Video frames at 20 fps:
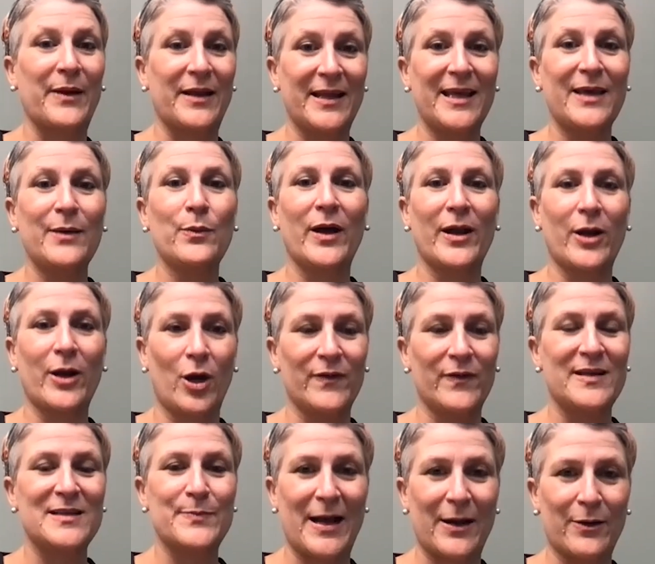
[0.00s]
he went on
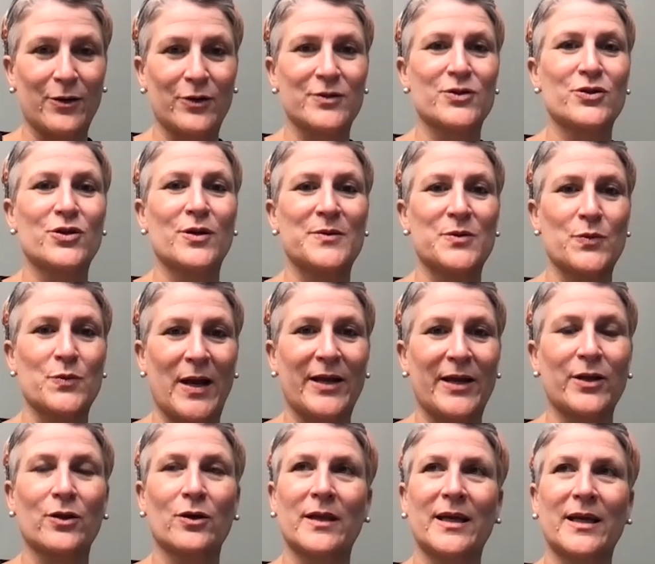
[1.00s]
these backroads trips
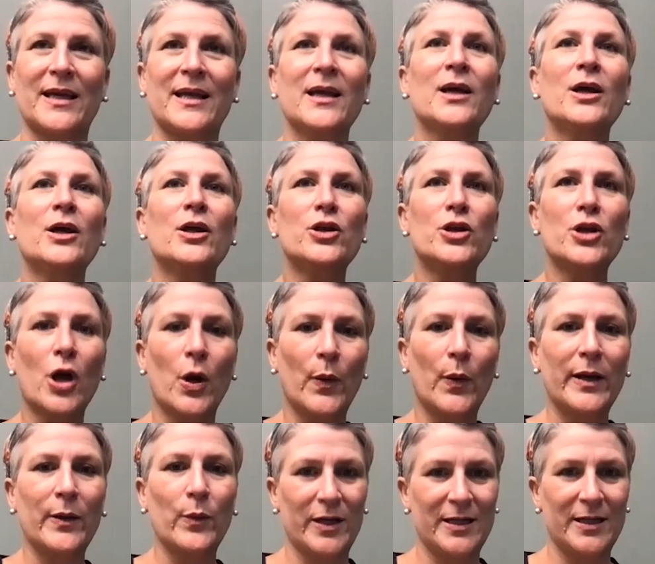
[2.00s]
regularly,
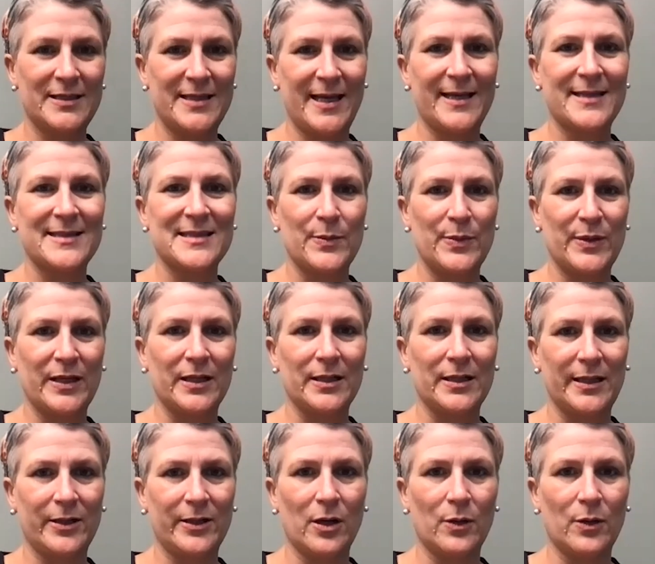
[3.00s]
knowing what it takes to be a
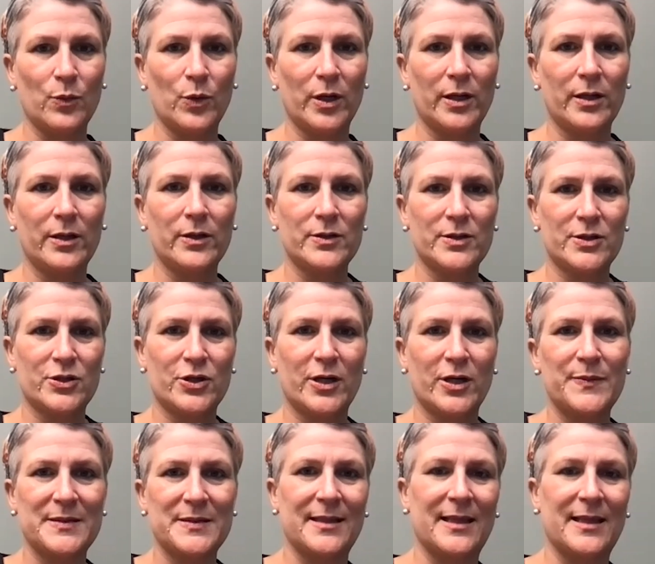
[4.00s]
leader on one of those
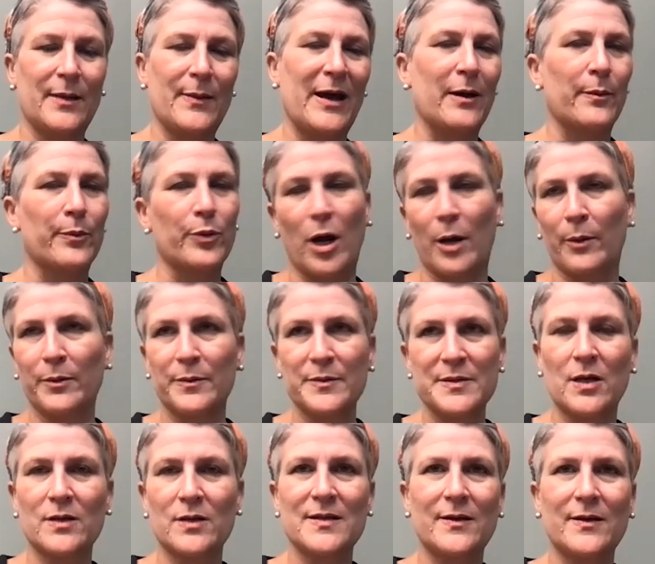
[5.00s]
trips and the amount of problem
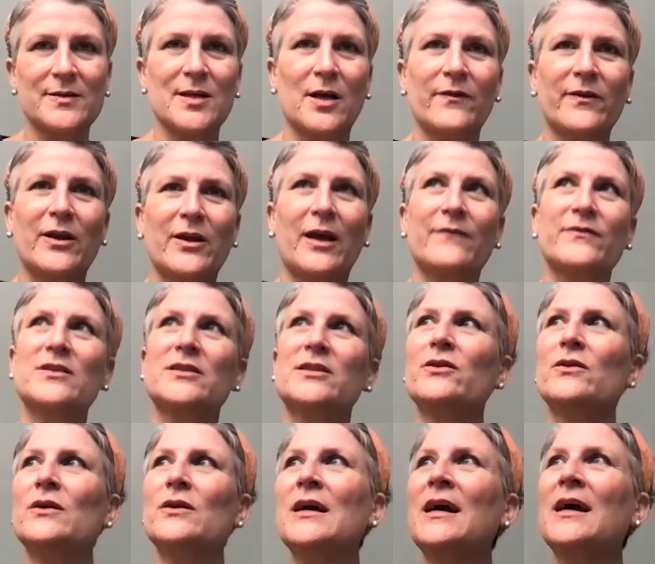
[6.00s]
solving you have to
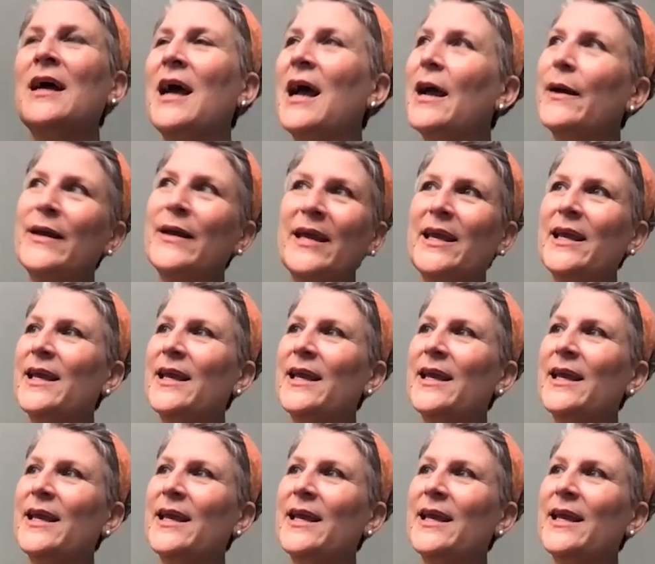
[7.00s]
do. And